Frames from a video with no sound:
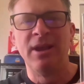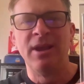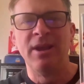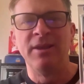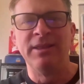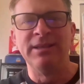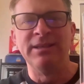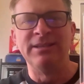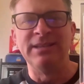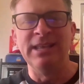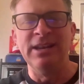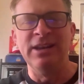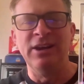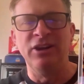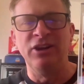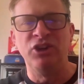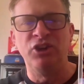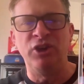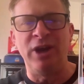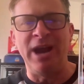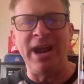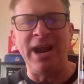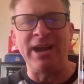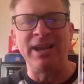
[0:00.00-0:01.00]
This is Inner
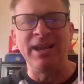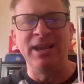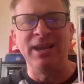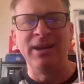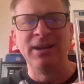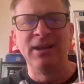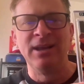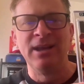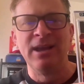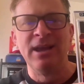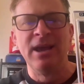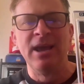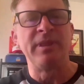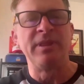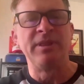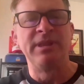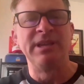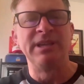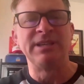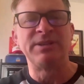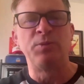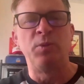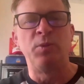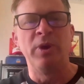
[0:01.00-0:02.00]
Dragon.
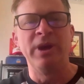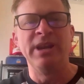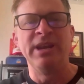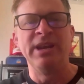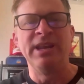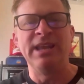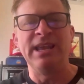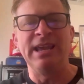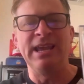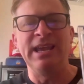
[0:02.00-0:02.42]
This one